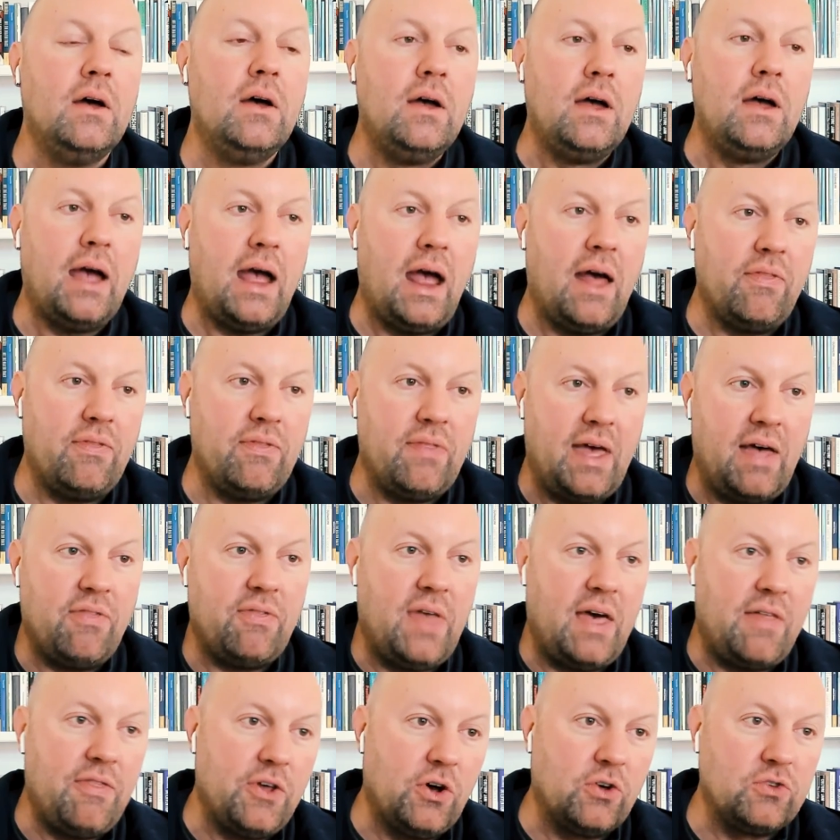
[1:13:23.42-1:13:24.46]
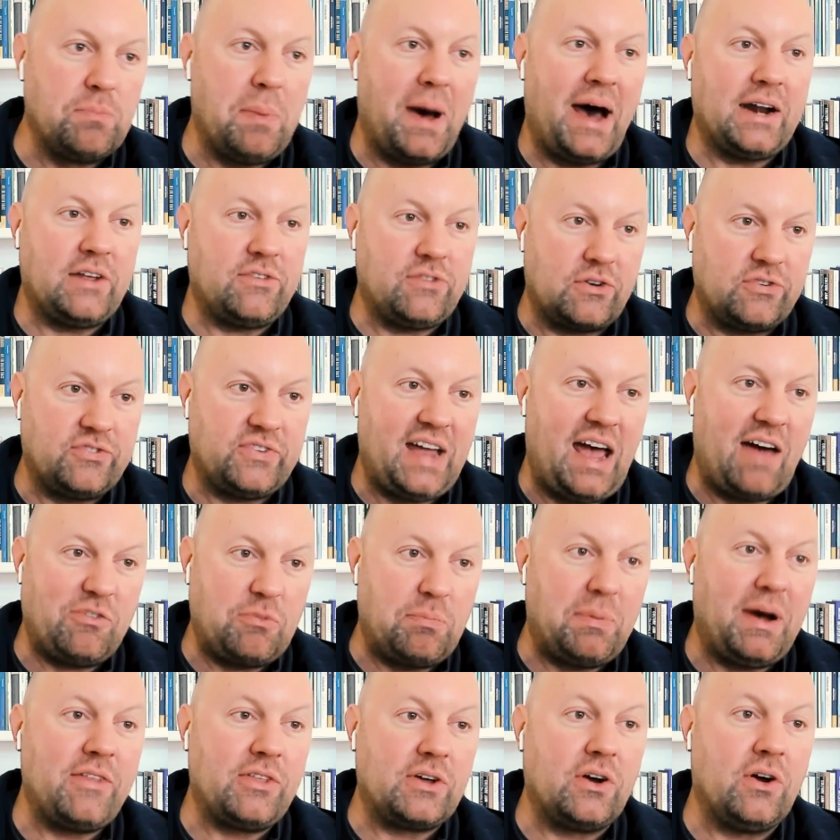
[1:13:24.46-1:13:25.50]
and those bodies are staffed
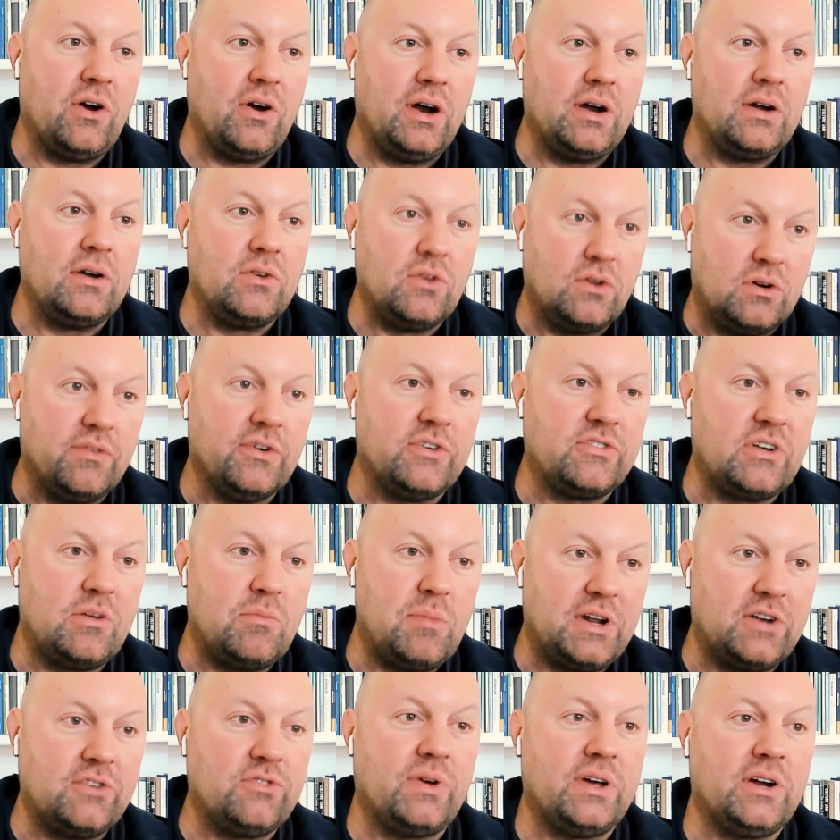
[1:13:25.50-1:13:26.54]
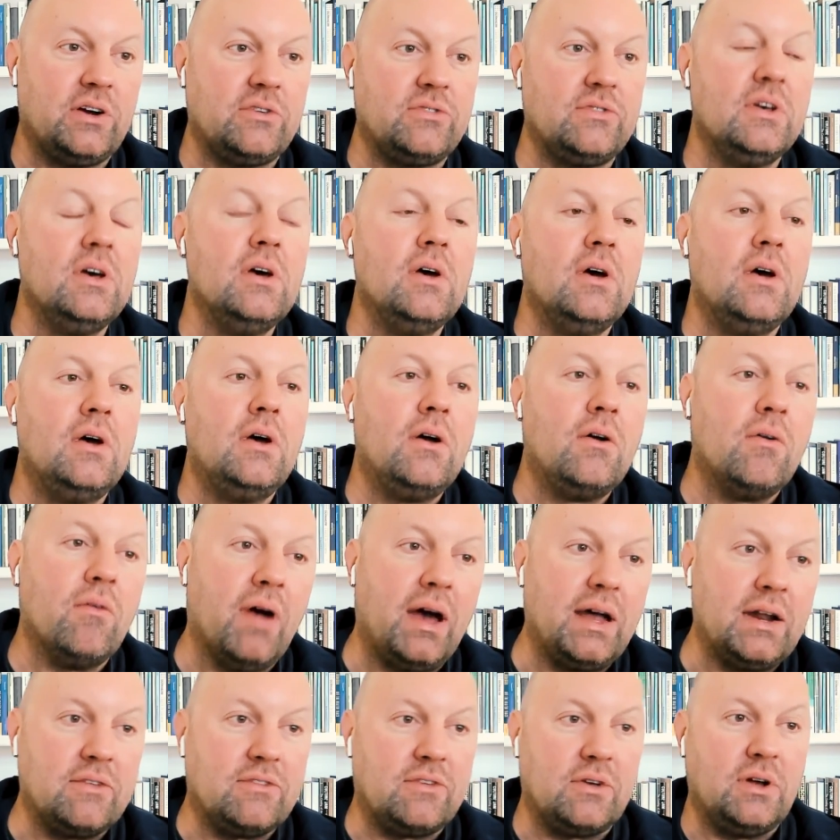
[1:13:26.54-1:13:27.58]
by the current university administrators,
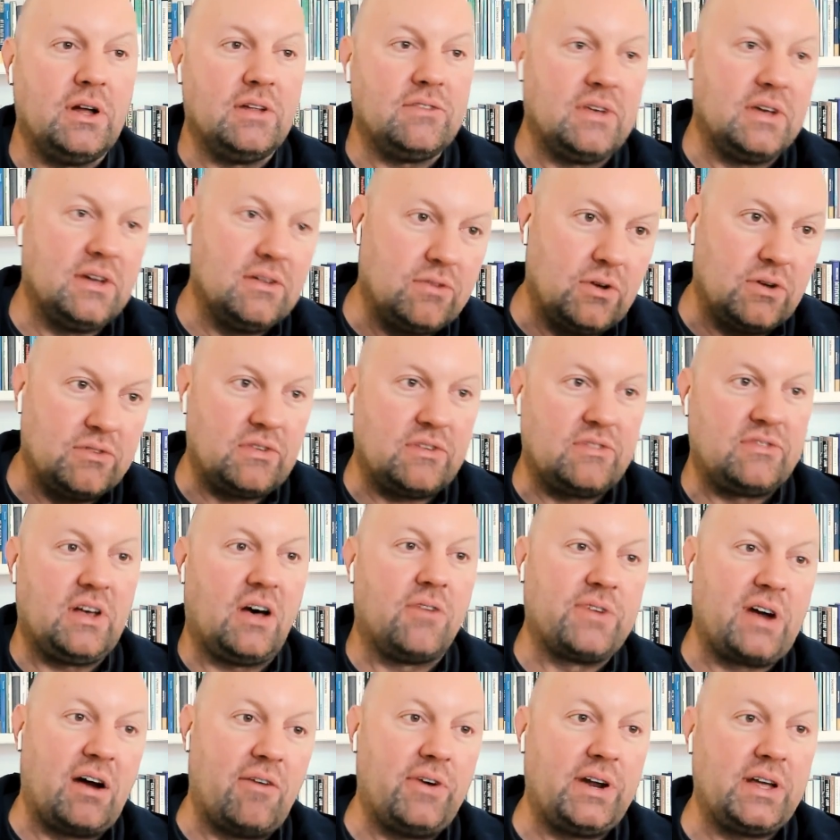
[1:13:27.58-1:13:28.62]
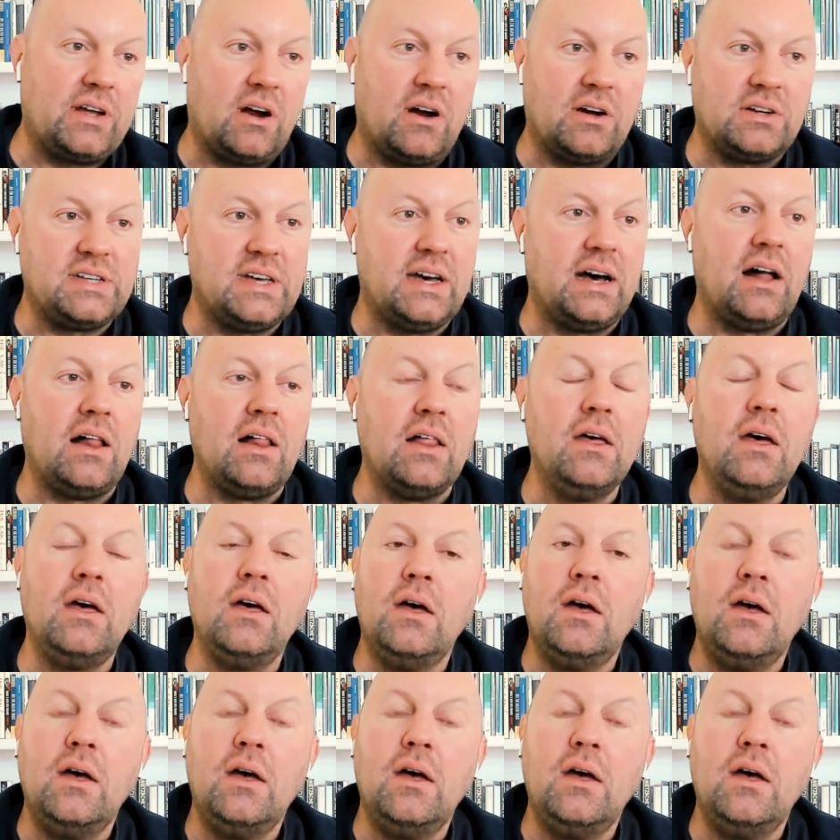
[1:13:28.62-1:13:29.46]
right? And so it's a self-governing cartel.